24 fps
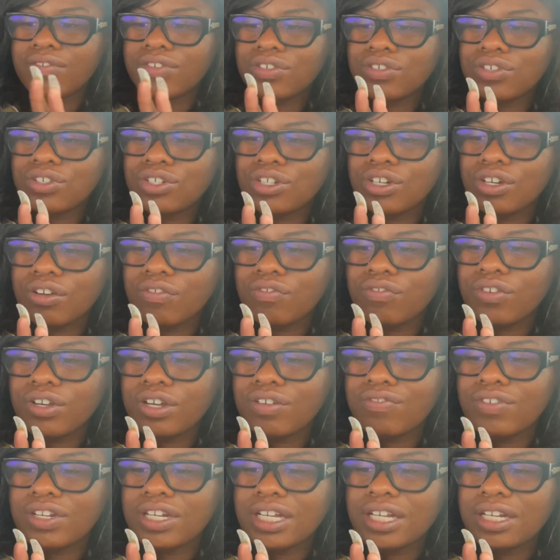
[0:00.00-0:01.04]
sugar-free
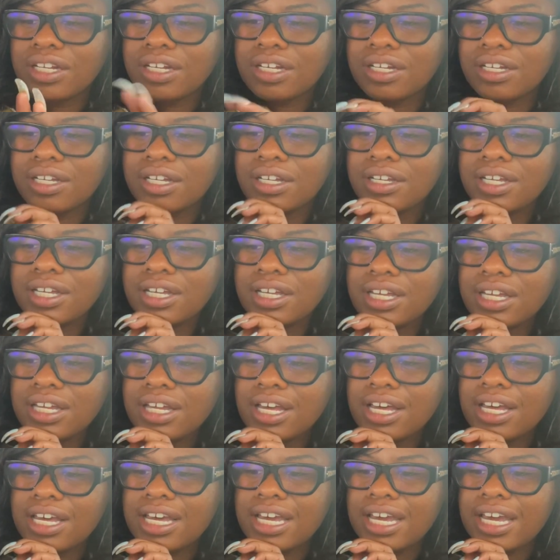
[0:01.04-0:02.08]
vanilla
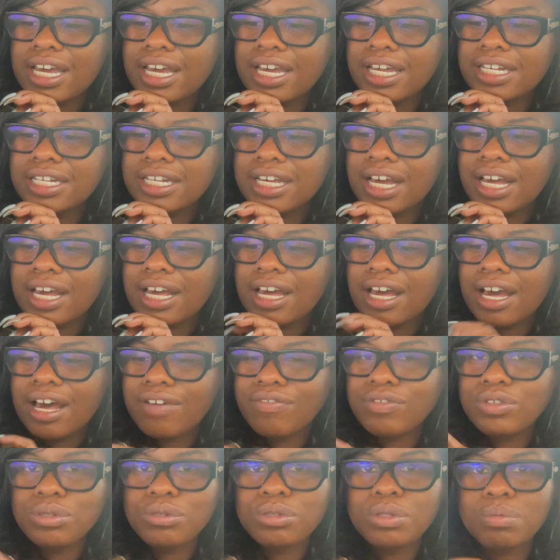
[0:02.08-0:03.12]
and I have
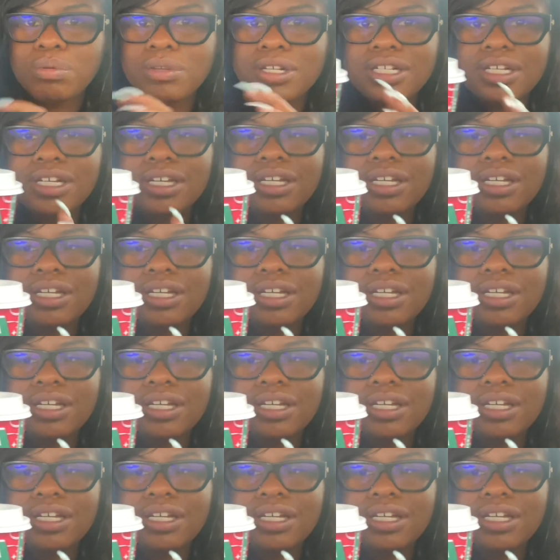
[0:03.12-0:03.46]
two Splenda